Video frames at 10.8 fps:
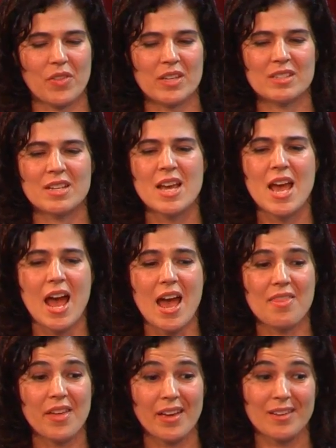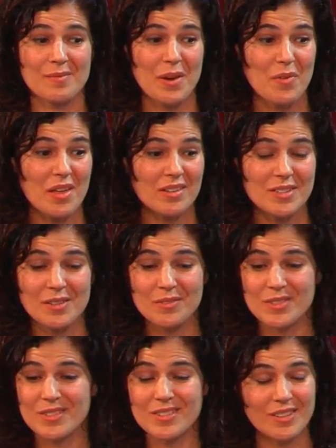this. And then my
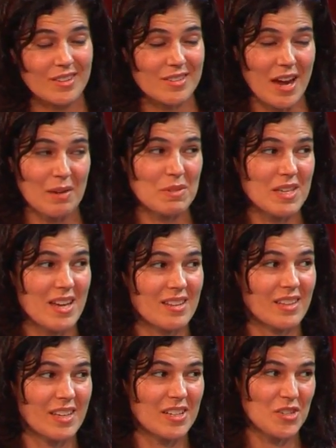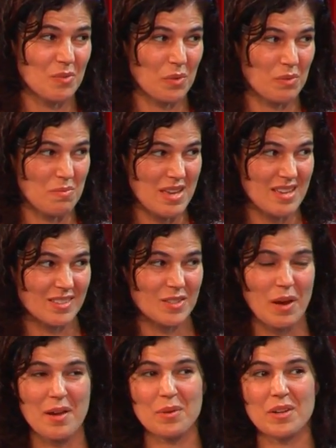relatives took the time to get in the kitchen with me. So
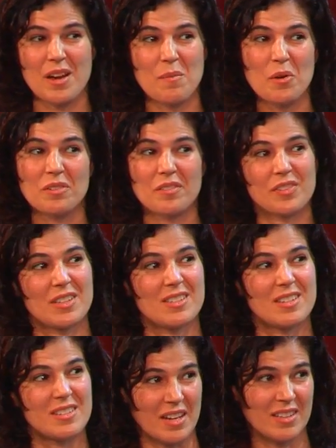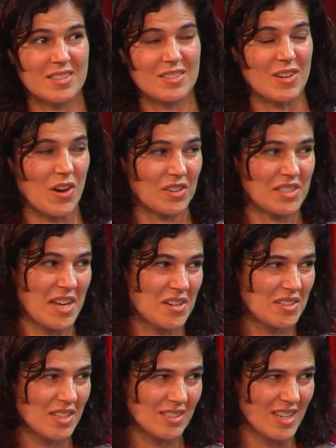I would come over for these intense all day
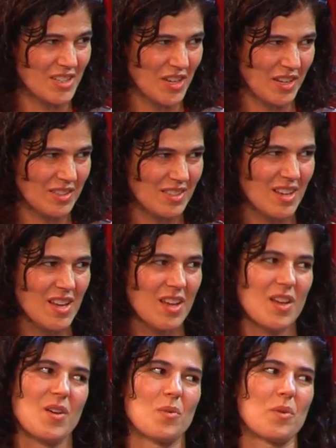cooking sessions cool.